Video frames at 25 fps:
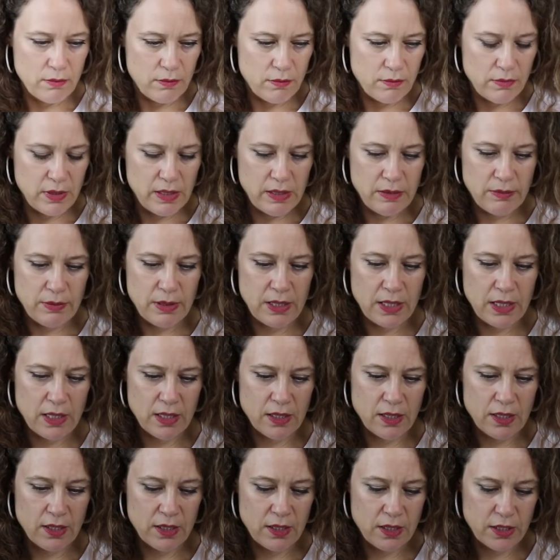maybe,
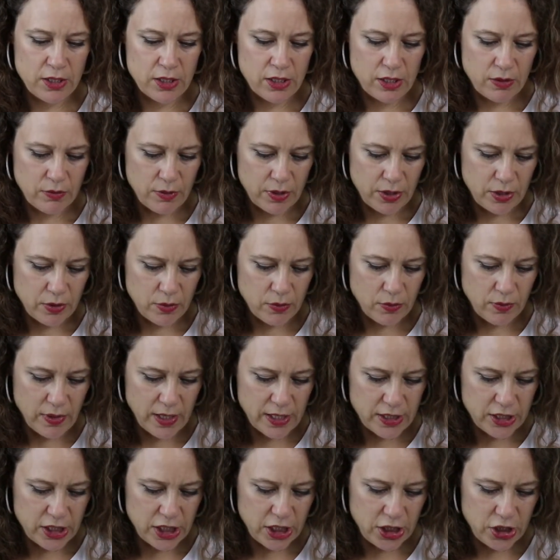I don't know what you'd call
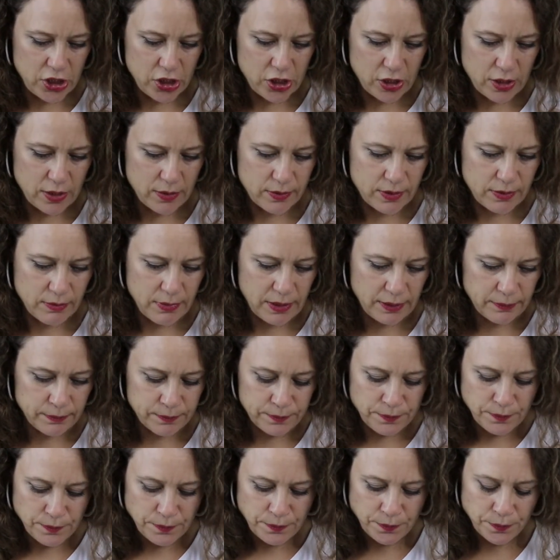that, t-shirt or something.
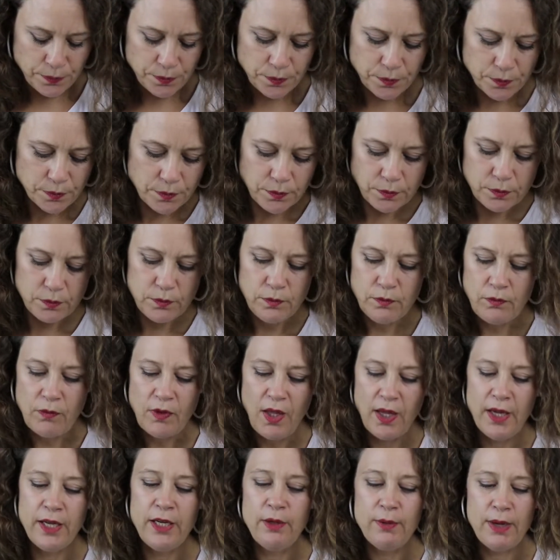
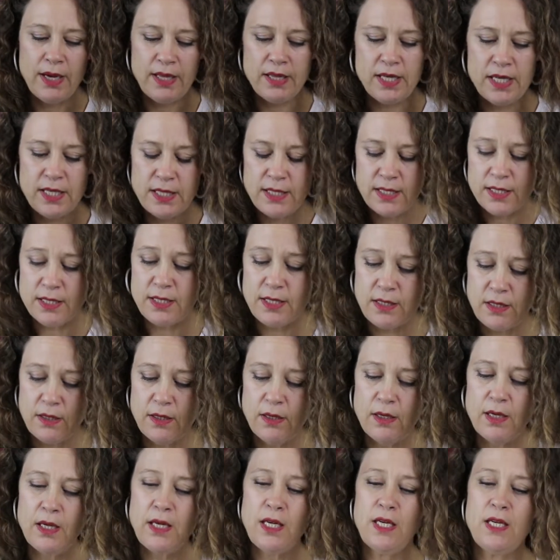Anyway, this
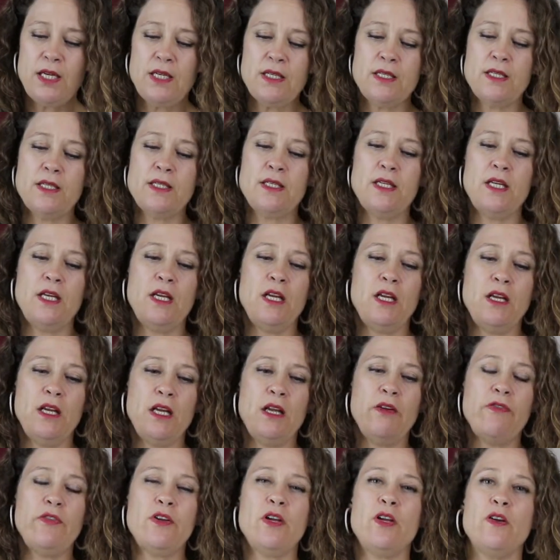is,
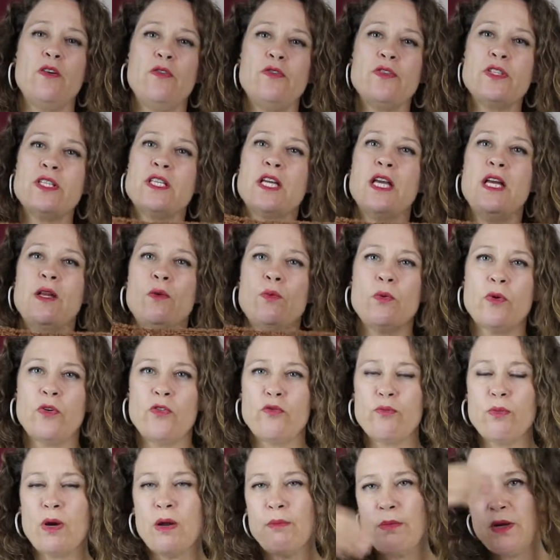if you've seen one
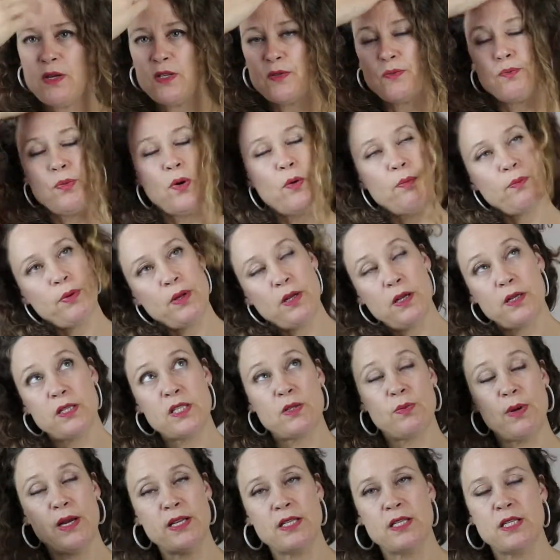of my most popular
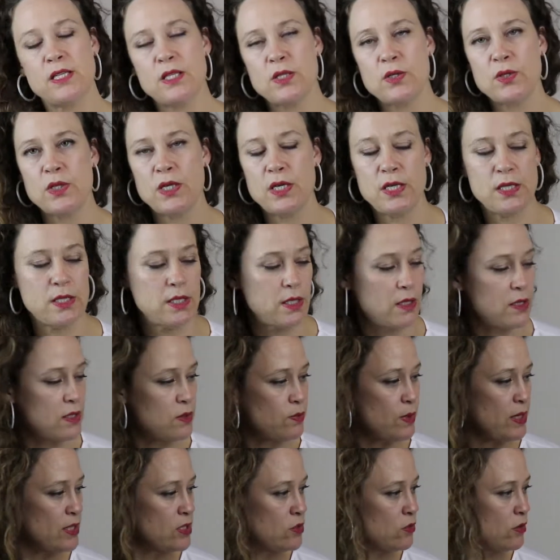sweaters, is a
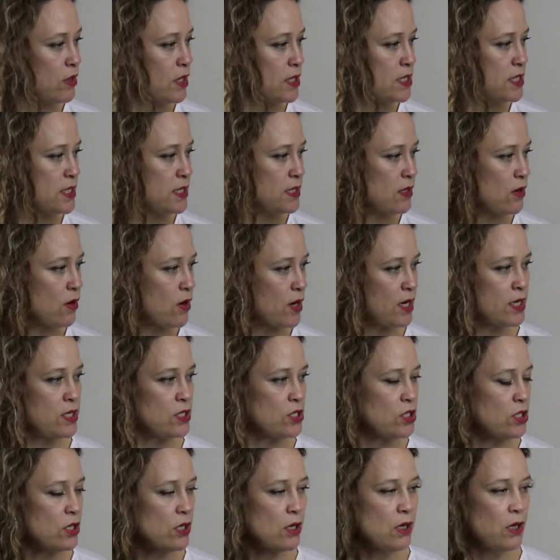sweater I
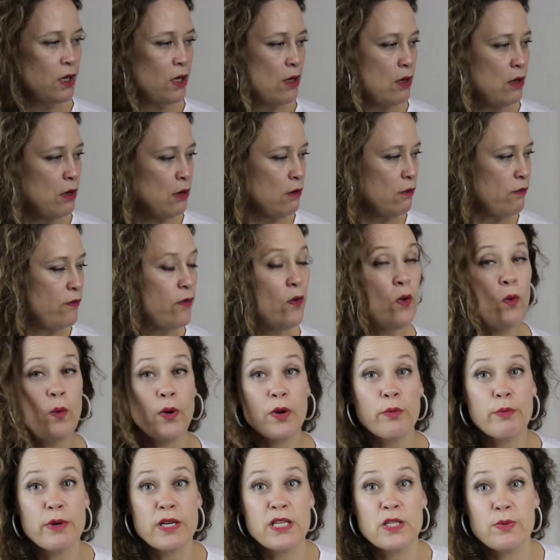designed for
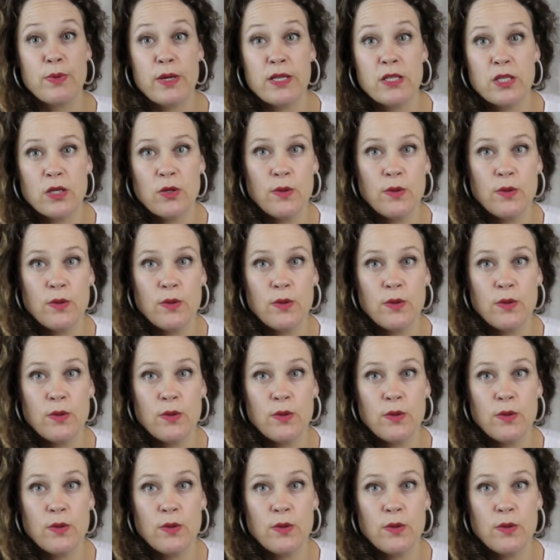one of my sweater